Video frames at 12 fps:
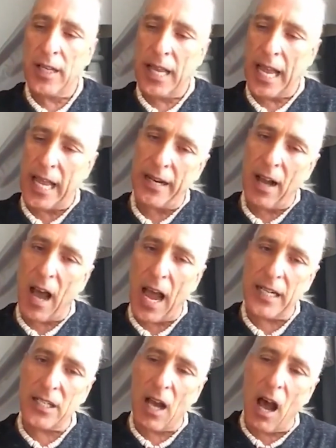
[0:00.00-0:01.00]
And at
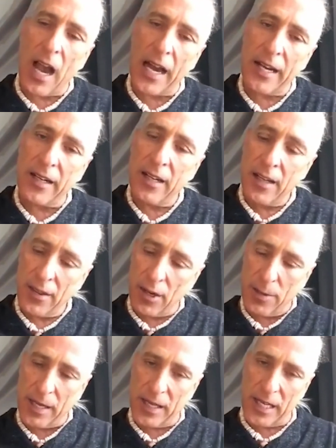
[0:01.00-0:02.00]
high tide,
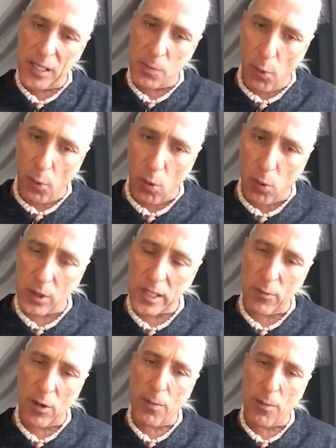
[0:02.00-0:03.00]
there'd be these pools
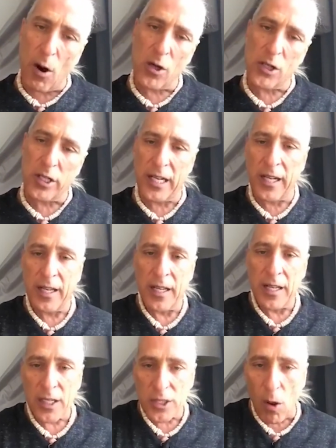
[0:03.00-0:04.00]
that were partially
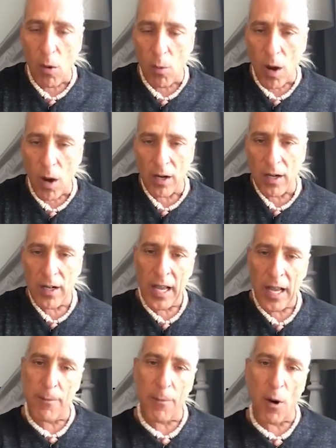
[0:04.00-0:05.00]
saltwater
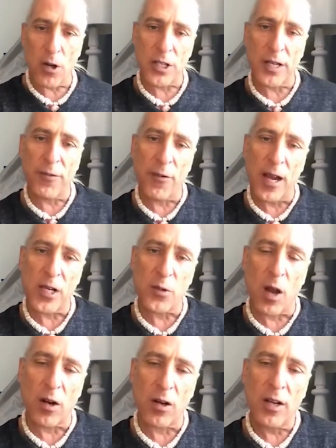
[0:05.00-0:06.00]
and partially
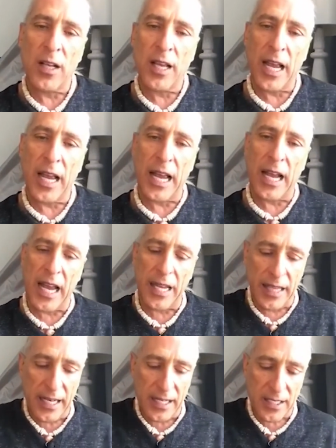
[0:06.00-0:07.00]
freshwater. And
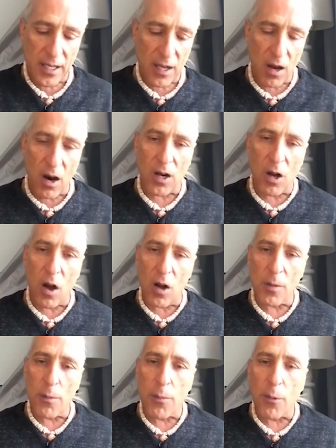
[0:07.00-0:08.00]
these are
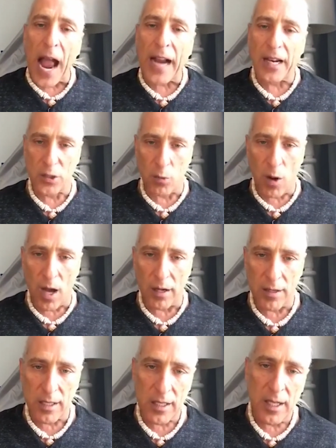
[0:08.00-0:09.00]
called brackish
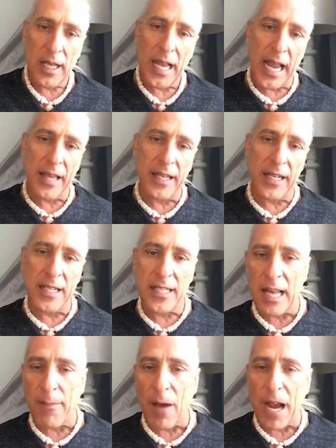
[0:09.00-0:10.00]
waters. And these
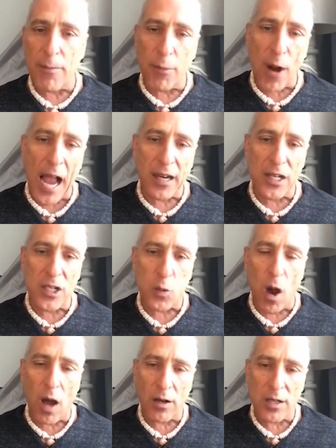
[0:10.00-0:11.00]
semi-brackish
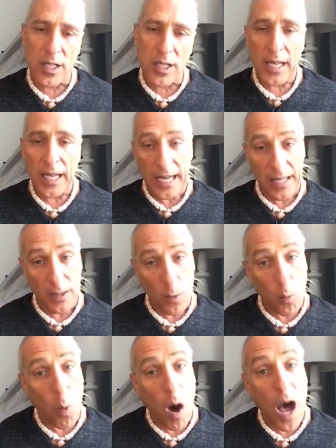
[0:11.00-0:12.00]
waters in the
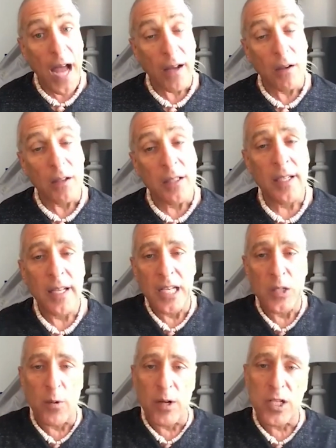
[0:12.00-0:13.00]
wild
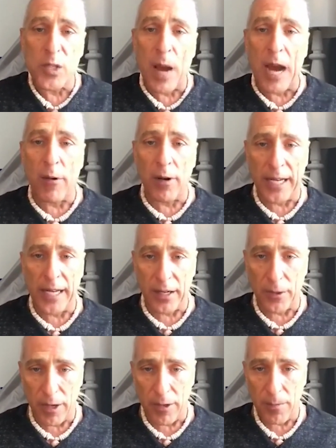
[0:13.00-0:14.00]
is where spirulina
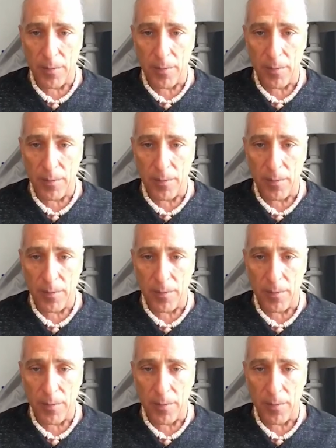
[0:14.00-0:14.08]
grew.